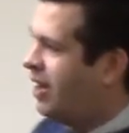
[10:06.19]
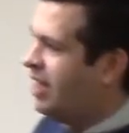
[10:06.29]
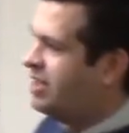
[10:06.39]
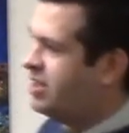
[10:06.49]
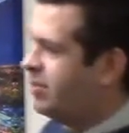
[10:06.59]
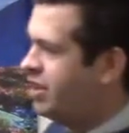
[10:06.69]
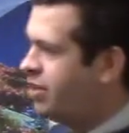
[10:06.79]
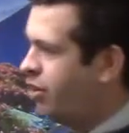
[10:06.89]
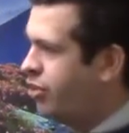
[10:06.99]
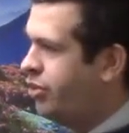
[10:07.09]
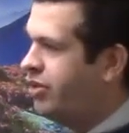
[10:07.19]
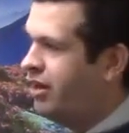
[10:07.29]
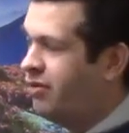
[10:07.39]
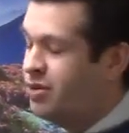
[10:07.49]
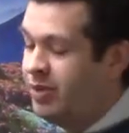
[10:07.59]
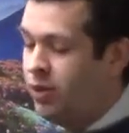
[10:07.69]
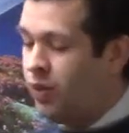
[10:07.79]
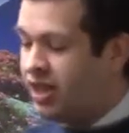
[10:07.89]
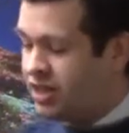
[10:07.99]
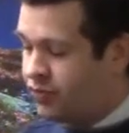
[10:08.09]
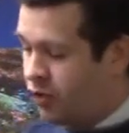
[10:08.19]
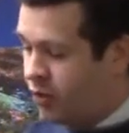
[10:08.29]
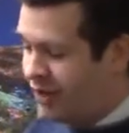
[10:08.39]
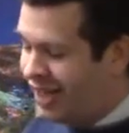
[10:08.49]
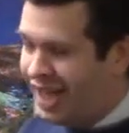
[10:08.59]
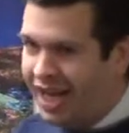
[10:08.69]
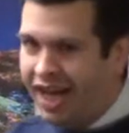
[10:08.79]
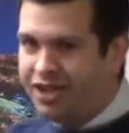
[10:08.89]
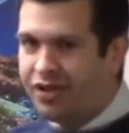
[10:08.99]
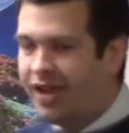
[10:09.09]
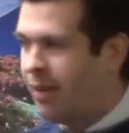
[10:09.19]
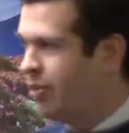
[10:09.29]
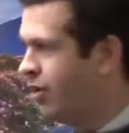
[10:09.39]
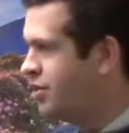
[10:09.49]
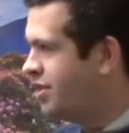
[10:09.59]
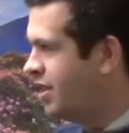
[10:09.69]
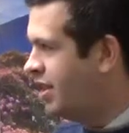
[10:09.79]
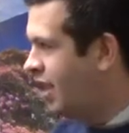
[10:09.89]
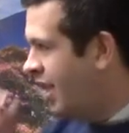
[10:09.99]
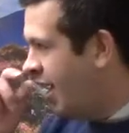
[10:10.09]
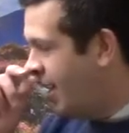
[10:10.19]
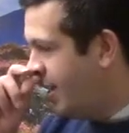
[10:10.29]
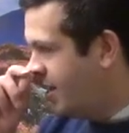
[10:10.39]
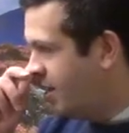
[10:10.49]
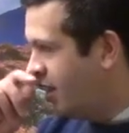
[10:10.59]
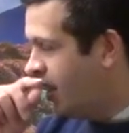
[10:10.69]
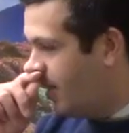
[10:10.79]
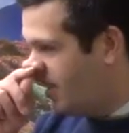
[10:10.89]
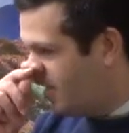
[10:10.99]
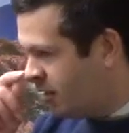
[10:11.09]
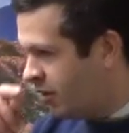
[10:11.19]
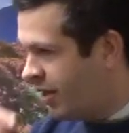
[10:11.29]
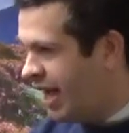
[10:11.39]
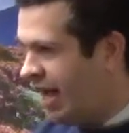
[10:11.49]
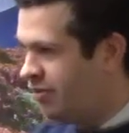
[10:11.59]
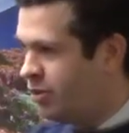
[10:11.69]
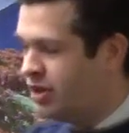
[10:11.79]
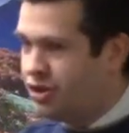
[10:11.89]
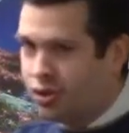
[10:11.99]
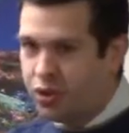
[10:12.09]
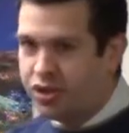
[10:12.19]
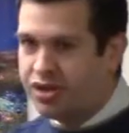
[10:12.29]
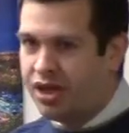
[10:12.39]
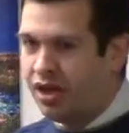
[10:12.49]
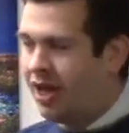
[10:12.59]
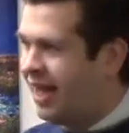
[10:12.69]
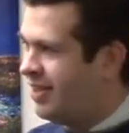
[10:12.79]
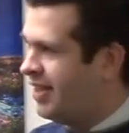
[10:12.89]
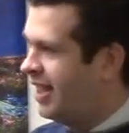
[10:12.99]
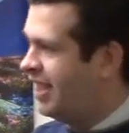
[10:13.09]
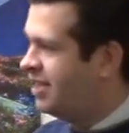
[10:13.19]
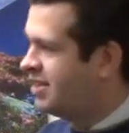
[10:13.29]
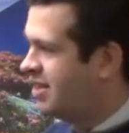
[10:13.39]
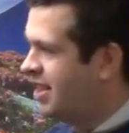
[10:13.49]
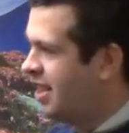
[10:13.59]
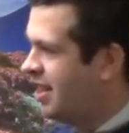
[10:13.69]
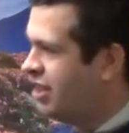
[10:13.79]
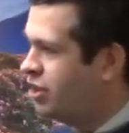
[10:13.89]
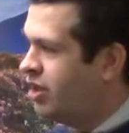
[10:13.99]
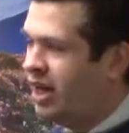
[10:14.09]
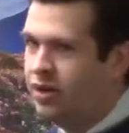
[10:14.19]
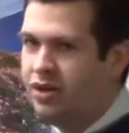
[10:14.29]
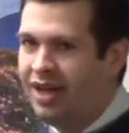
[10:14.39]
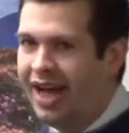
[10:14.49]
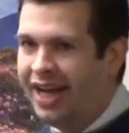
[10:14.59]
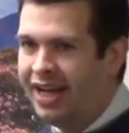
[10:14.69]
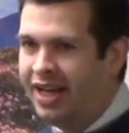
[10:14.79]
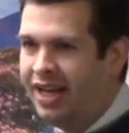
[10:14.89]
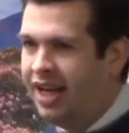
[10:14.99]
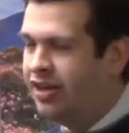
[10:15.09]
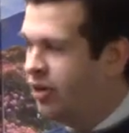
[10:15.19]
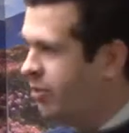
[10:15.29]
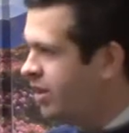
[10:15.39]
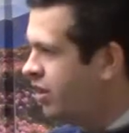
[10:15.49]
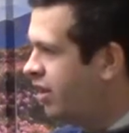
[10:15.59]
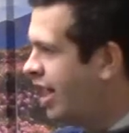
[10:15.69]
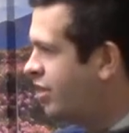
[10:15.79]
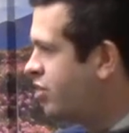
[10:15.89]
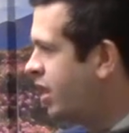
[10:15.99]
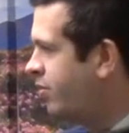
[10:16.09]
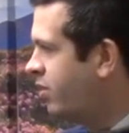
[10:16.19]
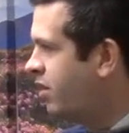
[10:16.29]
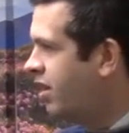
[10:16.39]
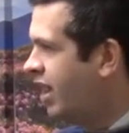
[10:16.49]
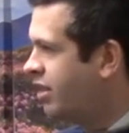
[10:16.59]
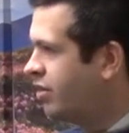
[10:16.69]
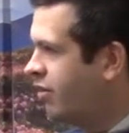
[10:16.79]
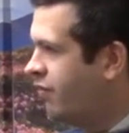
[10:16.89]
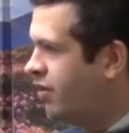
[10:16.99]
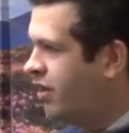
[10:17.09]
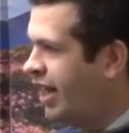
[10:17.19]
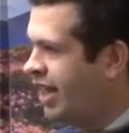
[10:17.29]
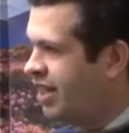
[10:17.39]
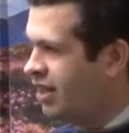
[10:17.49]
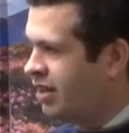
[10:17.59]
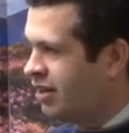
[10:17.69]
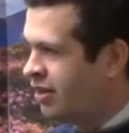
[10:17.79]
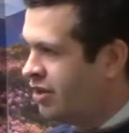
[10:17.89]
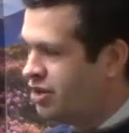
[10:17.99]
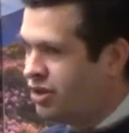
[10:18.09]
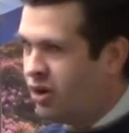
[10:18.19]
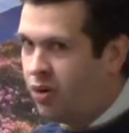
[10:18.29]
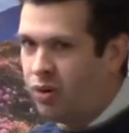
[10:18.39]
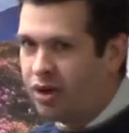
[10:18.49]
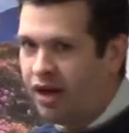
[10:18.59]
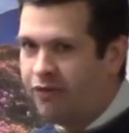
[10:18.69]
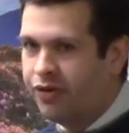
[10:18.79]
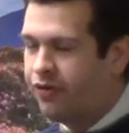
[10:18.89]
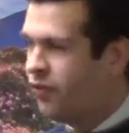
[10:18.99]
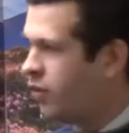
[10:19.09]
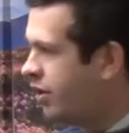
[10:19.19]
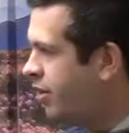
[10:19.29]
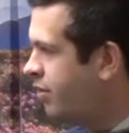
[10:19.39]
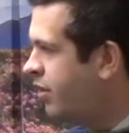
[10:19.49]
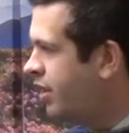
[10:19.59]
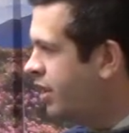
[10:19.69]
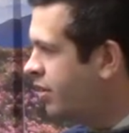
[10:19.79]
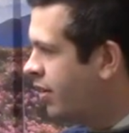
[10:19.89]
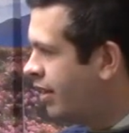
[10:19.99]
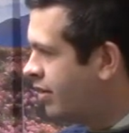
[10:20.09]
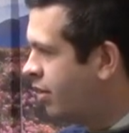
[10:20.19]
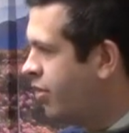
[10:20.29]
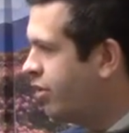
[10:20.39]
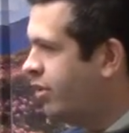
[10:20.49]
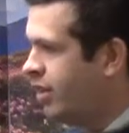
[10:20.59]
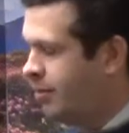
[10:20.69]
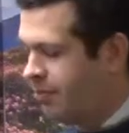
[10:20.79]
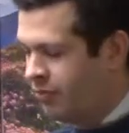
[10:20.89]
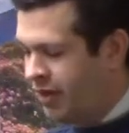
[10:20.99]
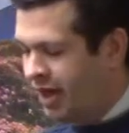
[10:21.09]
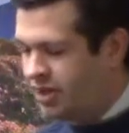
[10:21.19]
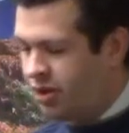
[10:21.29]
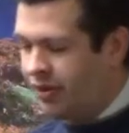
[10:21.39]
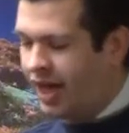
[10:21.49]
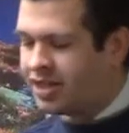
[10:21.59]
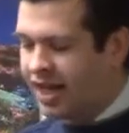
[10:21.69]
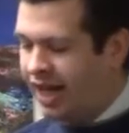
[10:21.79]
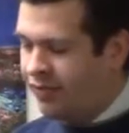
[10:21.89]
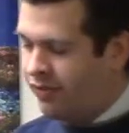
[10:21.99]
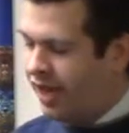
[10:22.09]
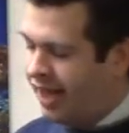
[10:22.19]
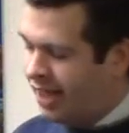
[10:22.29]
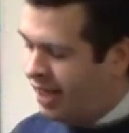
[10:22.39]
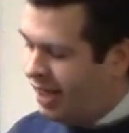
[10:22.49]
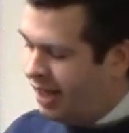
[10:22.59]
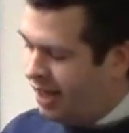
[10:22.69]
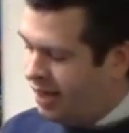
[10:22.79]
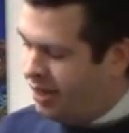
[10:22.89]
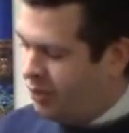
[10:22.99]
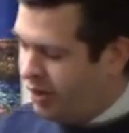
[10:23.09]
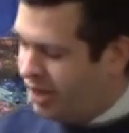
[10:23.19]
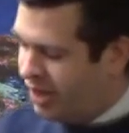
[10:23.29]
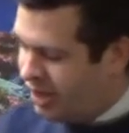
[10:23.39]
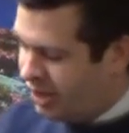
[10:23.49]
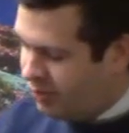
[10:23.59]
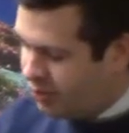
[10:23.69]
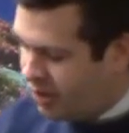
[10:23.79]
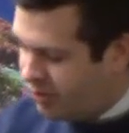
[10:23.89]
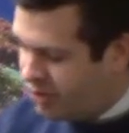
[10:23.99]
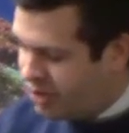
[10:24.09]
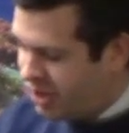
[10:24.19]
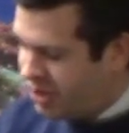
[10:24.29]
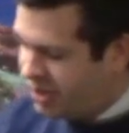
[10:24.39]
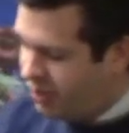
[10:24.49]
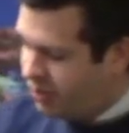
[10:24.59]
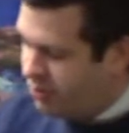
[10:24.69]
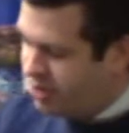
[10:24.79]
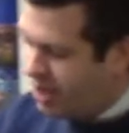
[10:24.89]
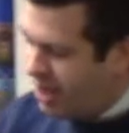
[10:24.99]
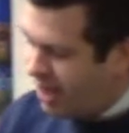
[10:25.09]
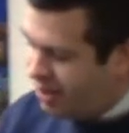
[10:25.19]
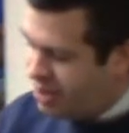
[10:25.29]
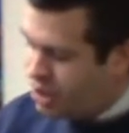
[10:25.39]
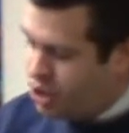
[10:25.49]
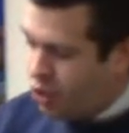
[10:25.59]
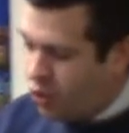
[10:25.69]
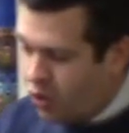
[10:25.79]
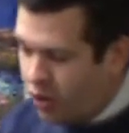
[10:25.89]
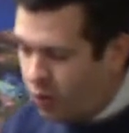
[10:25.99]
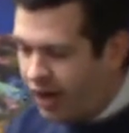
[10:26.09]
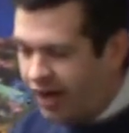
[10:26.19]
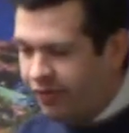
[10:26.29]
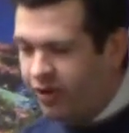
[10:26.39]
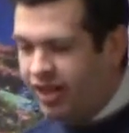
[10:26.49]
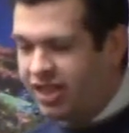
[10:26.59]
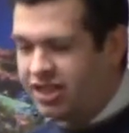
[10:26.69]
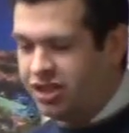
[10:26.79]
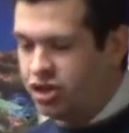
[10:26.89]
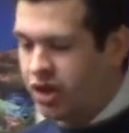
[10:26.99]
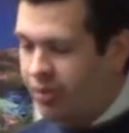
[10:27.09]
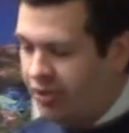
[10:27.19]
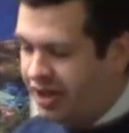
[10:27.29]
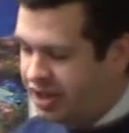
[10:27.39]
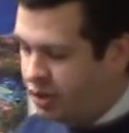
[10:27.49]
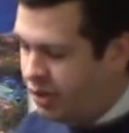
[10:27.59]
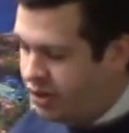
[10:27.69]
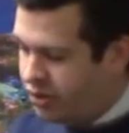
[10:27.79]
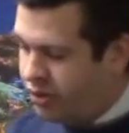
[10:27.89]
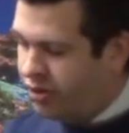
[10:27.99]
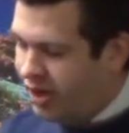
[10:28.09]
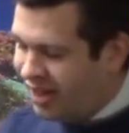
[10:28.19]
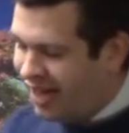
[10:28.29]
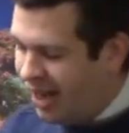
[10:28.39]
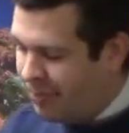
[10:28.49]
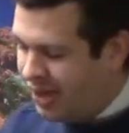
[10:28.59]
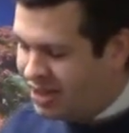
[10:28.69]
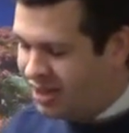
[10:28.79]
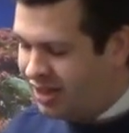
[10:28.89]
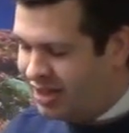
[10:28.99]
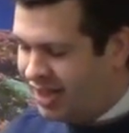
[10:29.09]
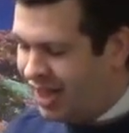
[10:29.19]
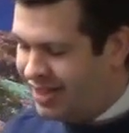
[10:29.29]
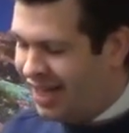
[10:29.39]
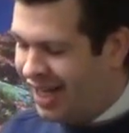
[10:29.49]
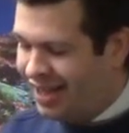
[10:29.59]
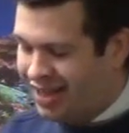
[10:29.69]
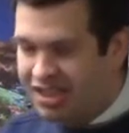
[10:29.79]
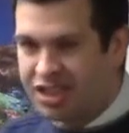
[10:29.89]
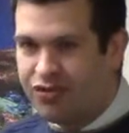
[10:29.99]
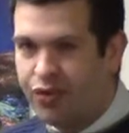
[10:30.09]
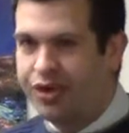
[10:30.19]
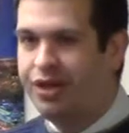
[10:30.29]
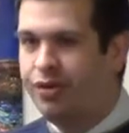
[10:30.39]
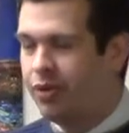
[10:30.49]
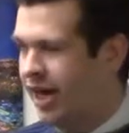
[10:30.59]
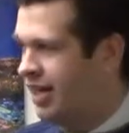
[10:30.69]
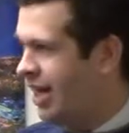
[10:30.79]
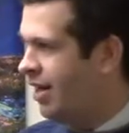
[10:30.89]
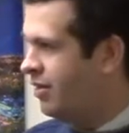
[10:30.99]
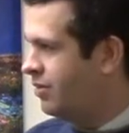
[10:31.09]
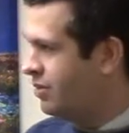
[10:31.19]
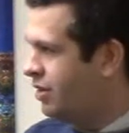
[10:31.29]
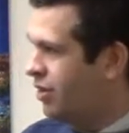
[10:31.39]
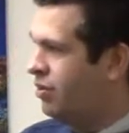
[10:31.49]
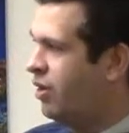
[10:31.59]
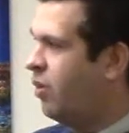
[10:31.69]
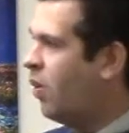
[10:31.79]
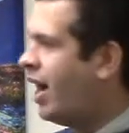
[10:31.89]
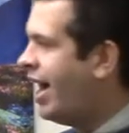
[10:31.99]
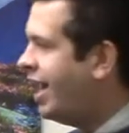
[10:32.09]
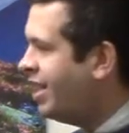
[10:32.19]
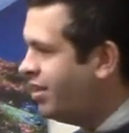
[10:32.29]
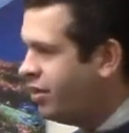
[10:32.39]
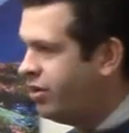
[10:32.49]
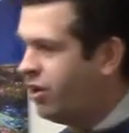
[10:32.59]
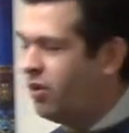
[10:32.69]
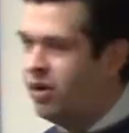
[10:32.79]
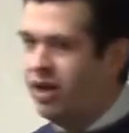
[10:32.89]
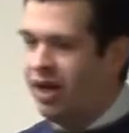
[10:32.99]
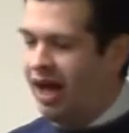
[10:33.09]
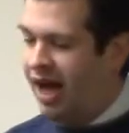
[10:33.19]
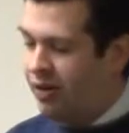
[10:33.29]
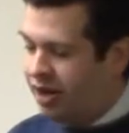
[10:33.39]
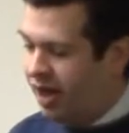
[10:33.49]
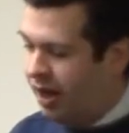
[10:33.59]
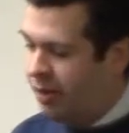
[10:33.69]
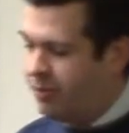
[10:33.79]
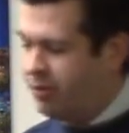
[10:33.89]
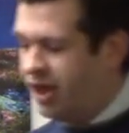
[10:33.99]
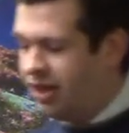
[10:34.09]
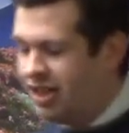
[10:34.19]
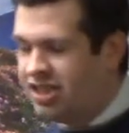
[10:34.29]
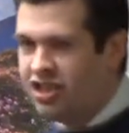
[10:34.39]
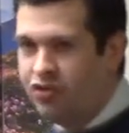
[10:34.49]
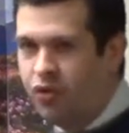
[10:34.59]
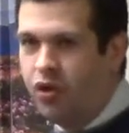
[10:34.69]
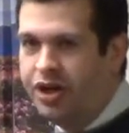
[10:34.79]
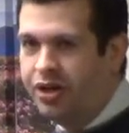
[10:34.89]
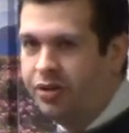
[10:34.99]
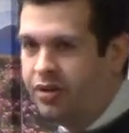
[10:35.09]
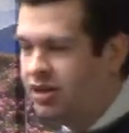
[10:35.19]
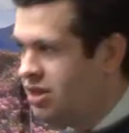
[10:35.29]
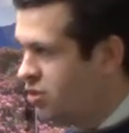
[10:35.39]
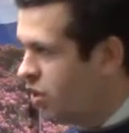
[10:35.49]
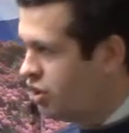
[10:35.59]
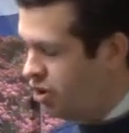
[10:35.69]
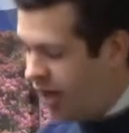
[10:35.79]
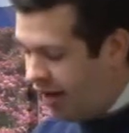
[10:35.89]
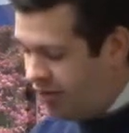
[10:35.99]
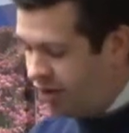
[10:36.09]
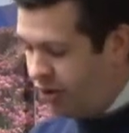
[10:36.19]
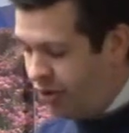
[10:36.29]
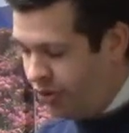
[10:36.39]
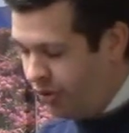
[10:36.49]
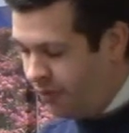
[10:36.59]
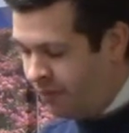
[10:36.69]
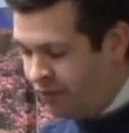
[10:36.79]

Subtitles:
I need somebody to go through there to be a witness for me, and you're that person, and you're going to have to endure a lot of things that you're not going to like. And you're going to be in a lot of trouble, and you're going to feel like there's no comfort for you. You're going to have to go through it. And so that's kind of like what he remembers this. He remembers, hey, the sore or whatever it is, this trouble that he's going through, God basically says, hey, this is for you right now. You don't know why, you don't know how come, but this is for you. This is what you have to go through.